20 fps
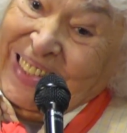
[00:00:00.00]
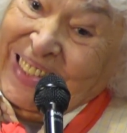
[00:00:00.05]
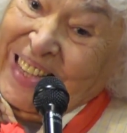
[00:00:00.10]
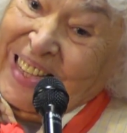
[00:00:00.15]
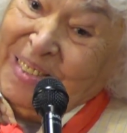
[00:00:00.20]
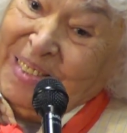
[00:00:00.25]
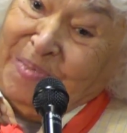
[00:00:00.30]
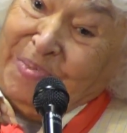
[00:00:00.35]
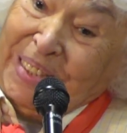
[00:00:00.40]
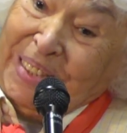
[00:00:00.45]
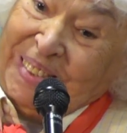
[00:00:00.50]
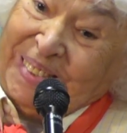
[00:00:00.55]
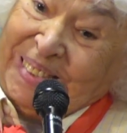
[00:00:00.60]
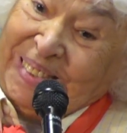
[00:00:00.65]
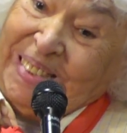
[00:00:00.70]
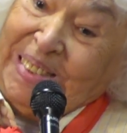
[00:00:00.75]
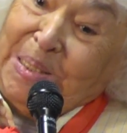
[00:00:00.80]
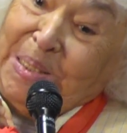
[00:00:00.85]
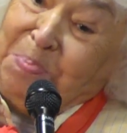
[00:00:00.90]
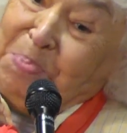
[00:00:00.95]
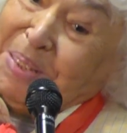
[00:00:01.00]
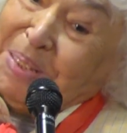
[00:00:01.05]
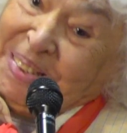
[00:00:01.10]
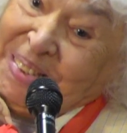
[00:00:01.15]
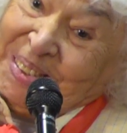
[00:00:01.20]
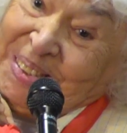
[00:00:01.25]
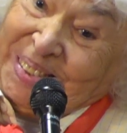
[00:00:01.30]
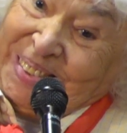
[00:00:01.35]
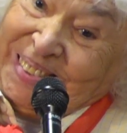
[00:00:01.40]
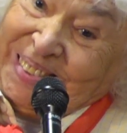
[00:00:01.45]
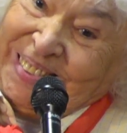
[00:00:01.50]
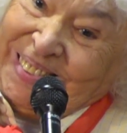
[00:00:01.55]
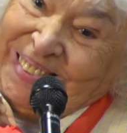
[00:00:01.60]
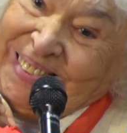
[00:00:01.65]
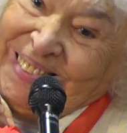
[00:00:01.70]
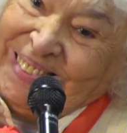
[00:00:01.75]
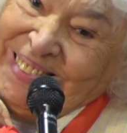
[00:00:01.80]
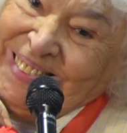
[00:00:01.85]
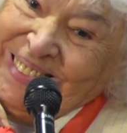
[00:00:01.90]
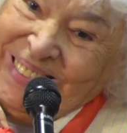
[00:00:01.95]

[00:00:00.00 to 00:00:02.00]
and fighting the British.